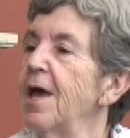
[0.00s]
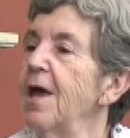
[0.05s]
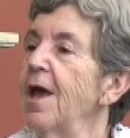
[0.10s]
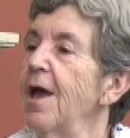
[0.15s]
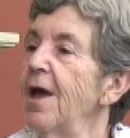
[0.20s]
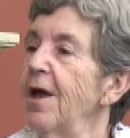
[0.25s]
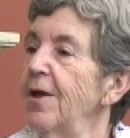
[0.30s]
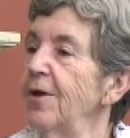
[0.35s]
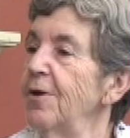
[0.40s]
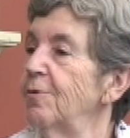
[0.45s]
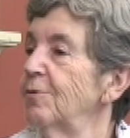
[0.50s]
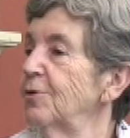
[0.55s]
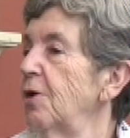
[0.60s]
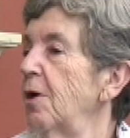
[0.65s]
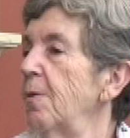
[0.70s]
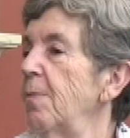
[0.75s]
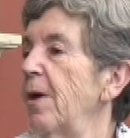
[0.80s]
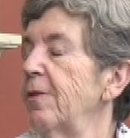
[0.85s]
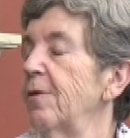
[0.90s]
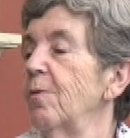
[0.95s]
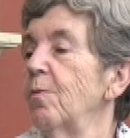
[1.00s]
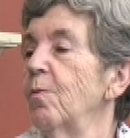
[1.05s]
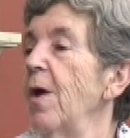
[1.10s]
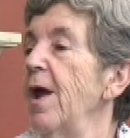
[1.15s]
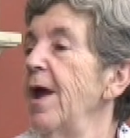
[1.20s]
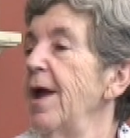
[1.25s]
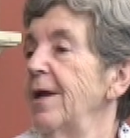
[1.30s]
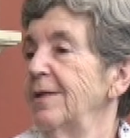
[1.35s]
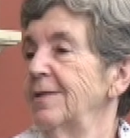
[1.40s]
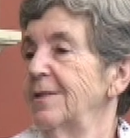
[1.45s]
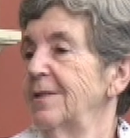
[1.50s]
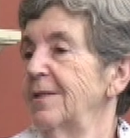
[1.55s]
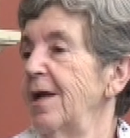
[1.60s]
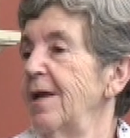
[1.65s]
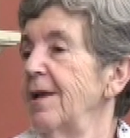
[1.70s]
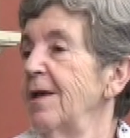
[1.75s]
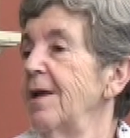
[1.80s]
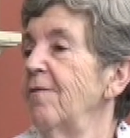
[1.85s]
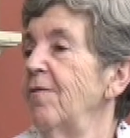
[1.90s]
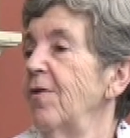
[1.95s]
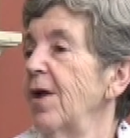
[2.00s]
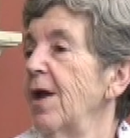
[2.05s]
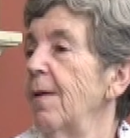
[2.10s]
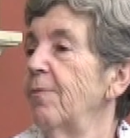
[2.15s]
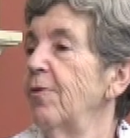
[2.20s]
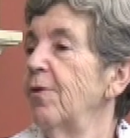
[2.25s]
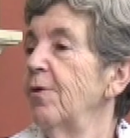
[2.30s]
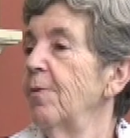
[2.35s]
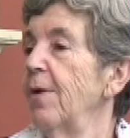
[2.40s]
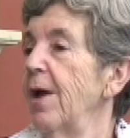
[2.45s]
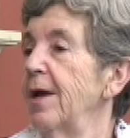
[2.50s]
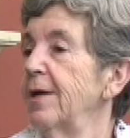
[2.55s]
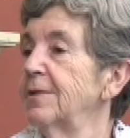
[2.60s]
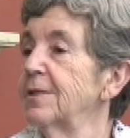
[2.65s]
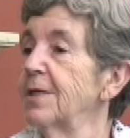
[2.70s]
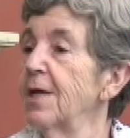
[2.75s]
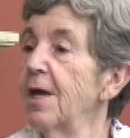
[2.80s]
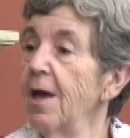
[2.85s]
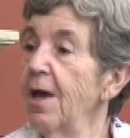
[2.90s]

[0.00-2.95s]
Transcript: Right. You were talking about the rings and giving up the rings.